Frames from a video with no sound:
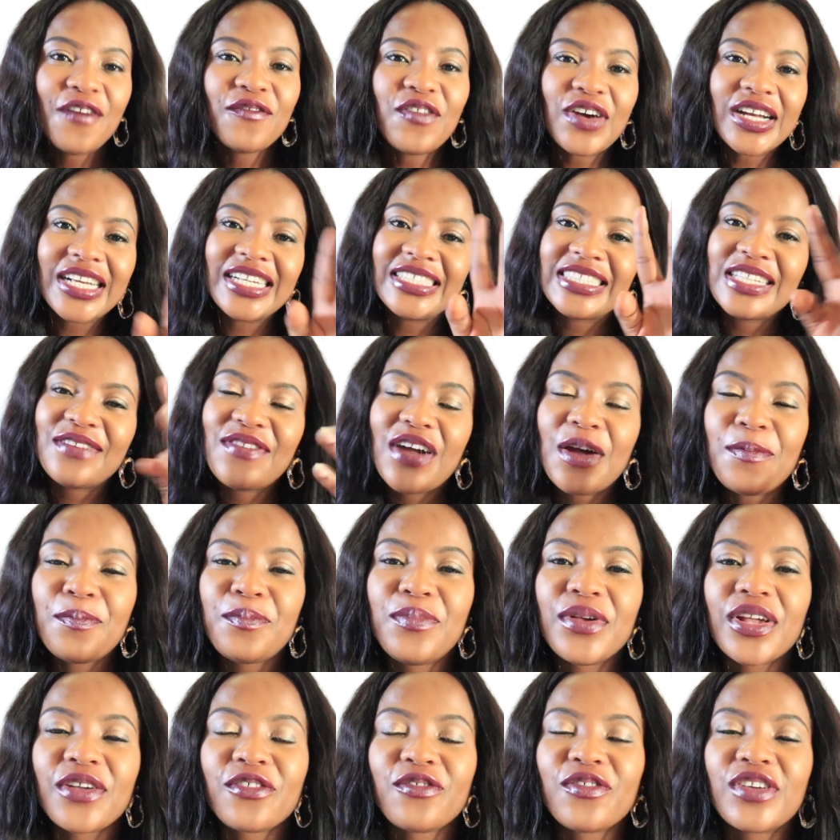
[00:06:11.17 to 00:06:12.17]
4 years
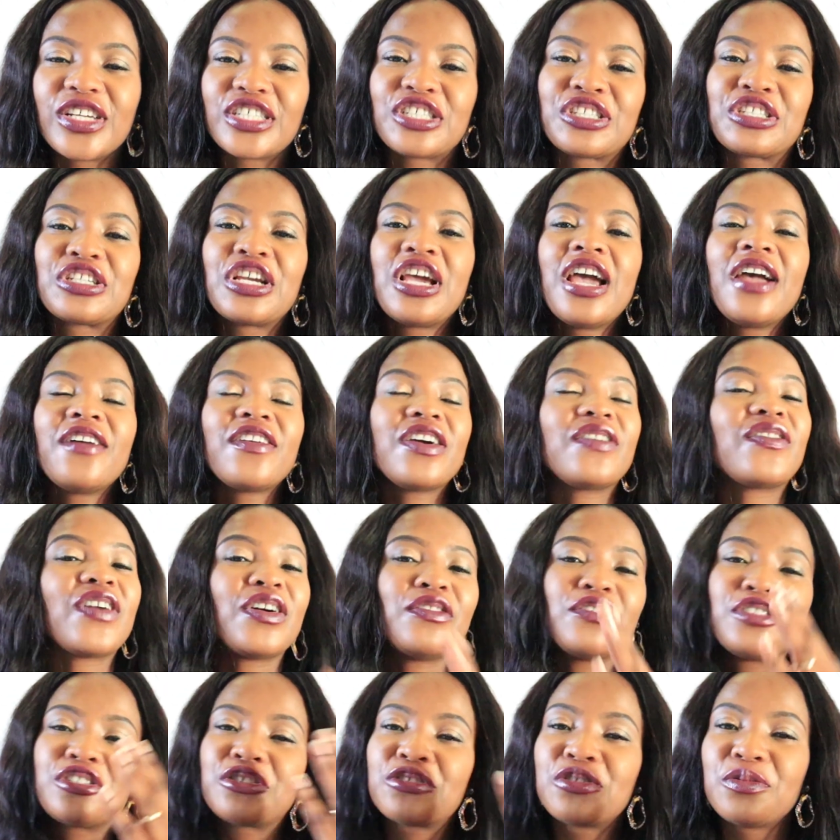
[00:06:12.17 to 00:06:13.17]
never wish
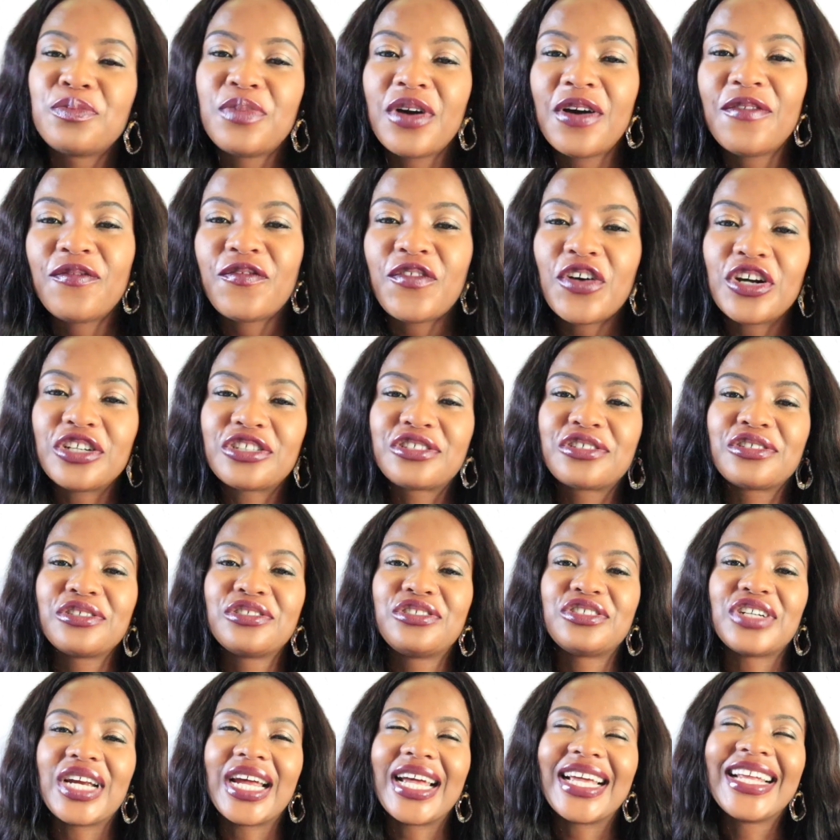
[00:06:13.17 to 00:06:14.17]
to born 4
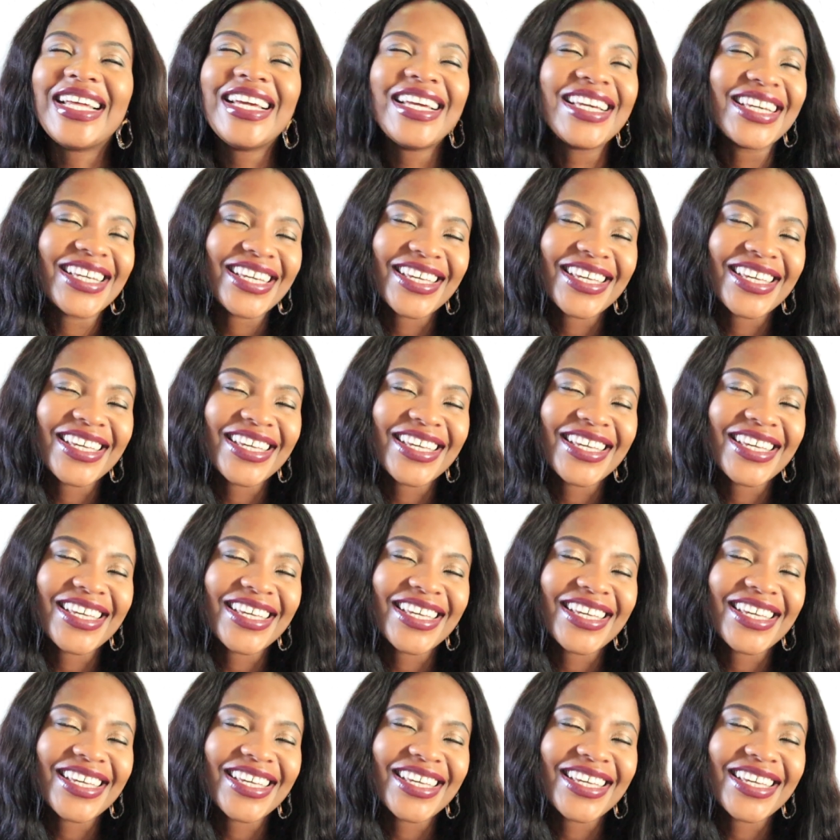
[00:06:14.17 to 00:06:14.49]
children.